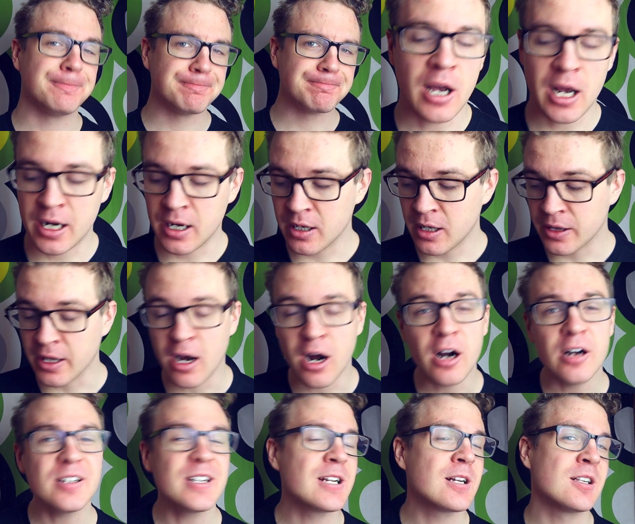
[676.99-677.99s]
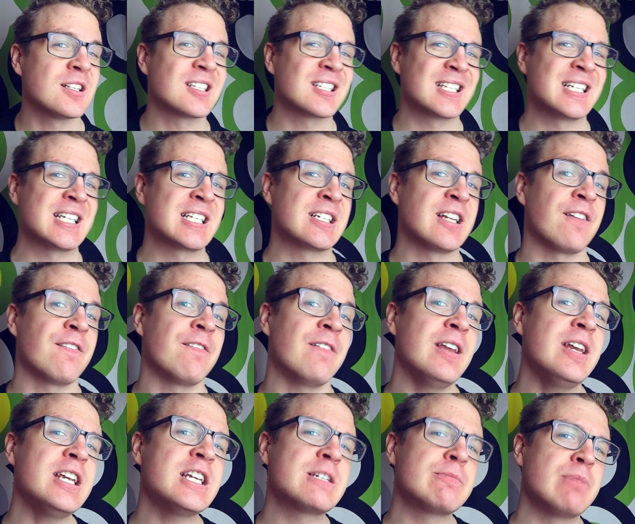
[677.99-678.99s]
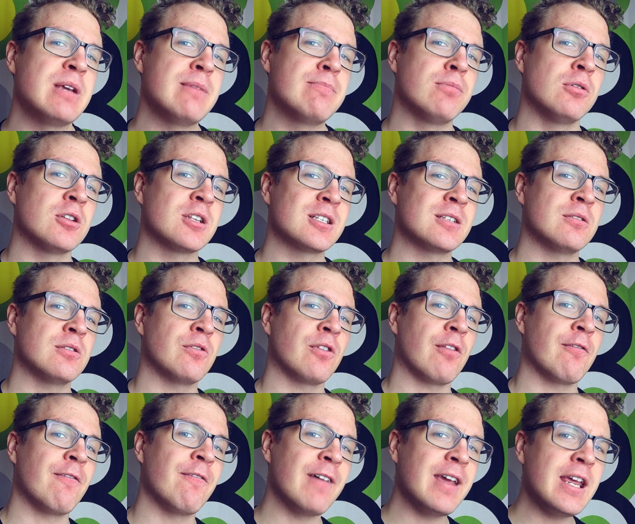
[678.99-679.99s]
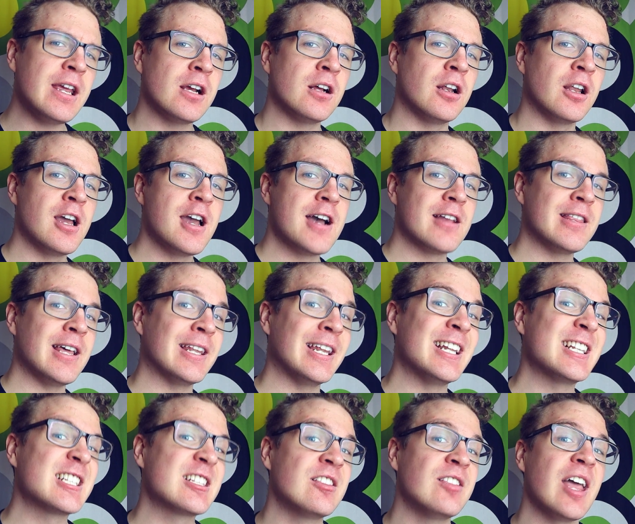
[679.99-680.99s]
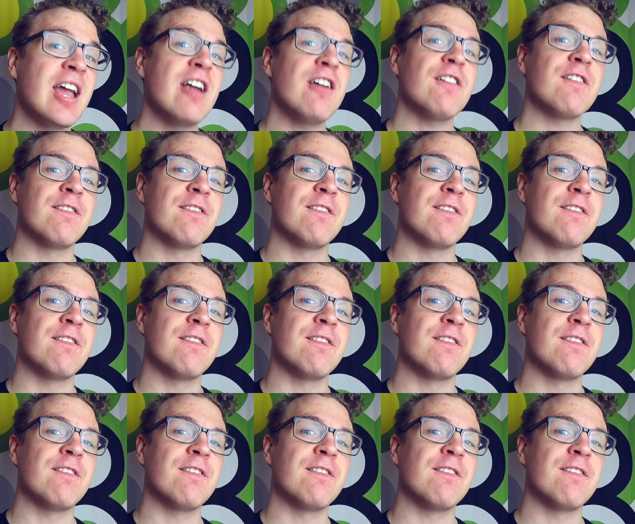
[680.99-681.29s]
And the article says that Finnish people feel that it's their